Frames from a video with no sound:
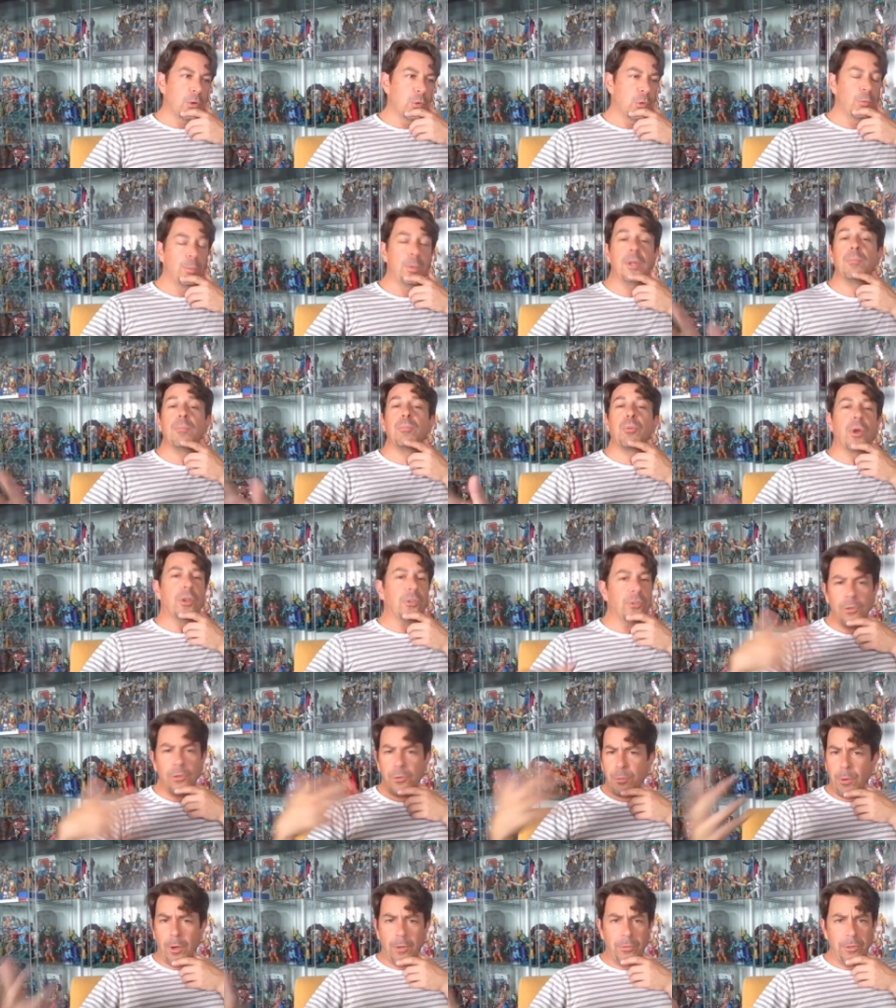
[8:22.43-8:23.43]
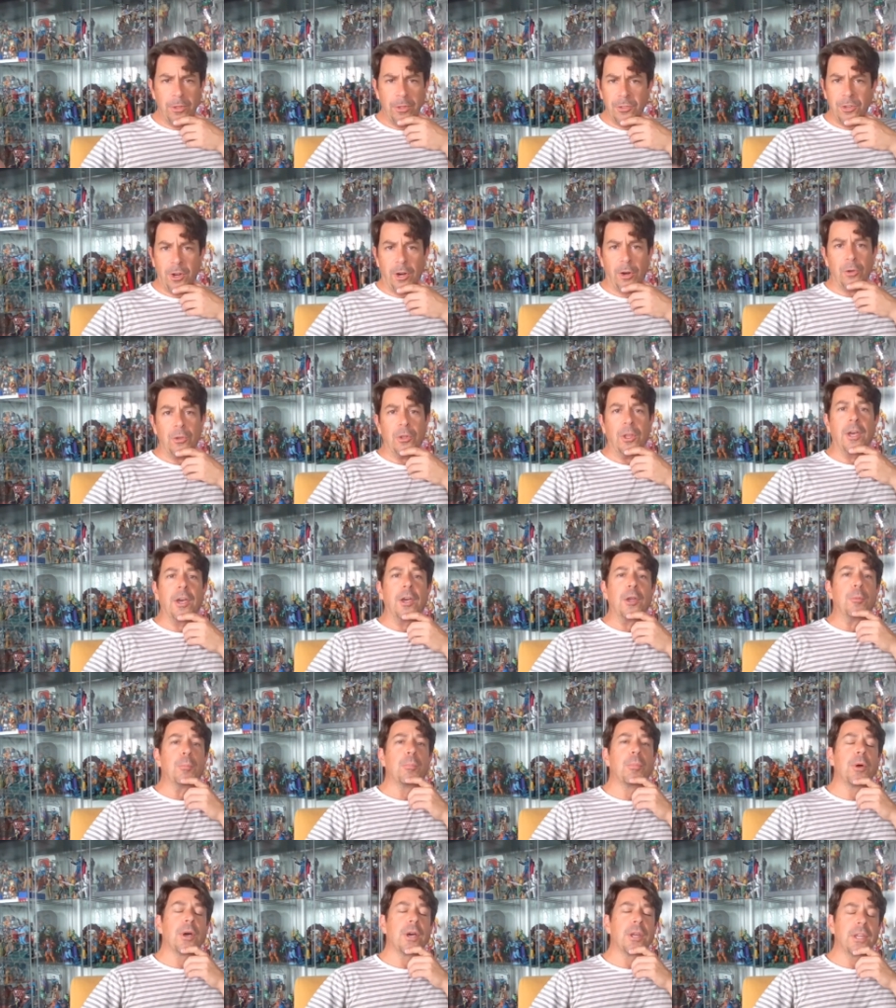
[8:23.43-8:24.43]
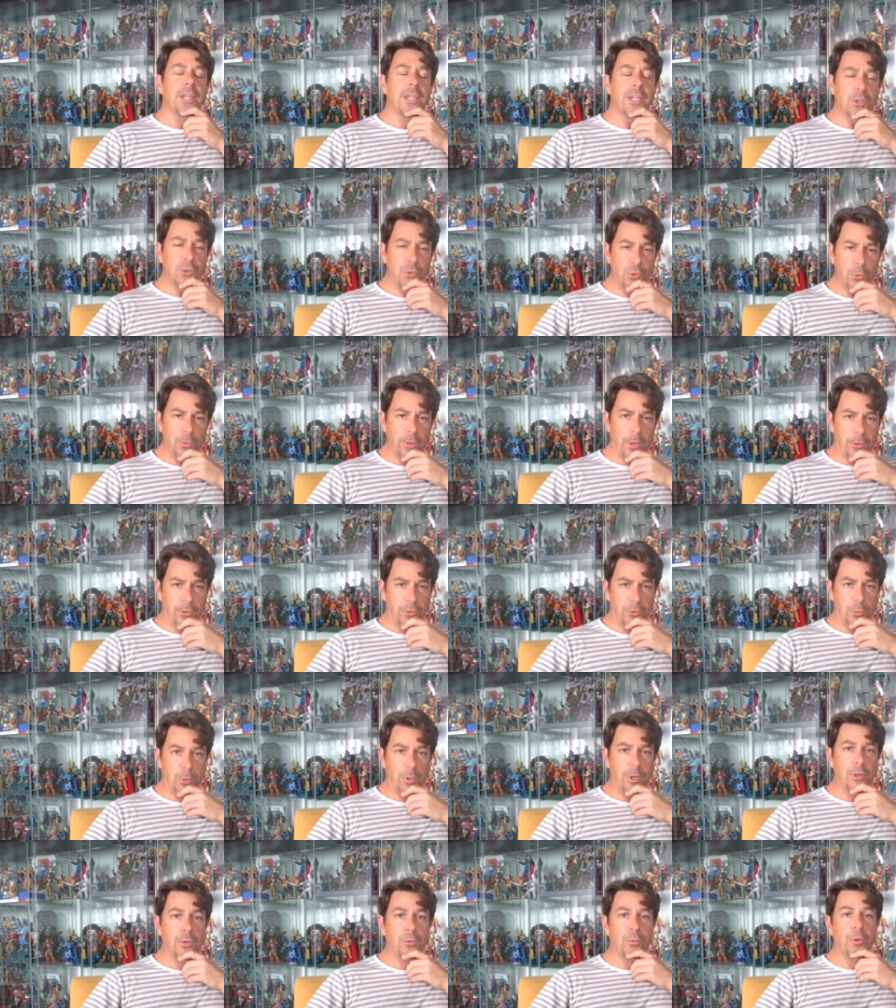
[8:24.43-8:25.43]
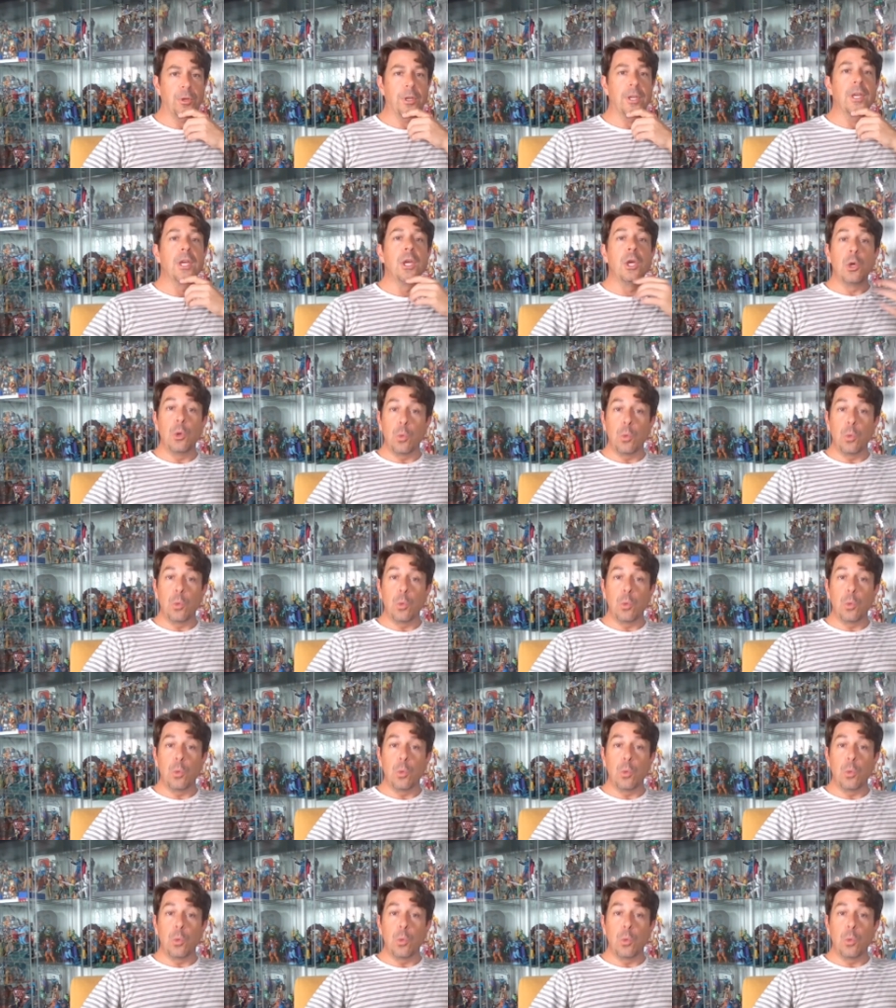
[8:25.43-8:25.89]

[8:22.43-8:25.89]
who have been present throughout the entire line. But in 2023,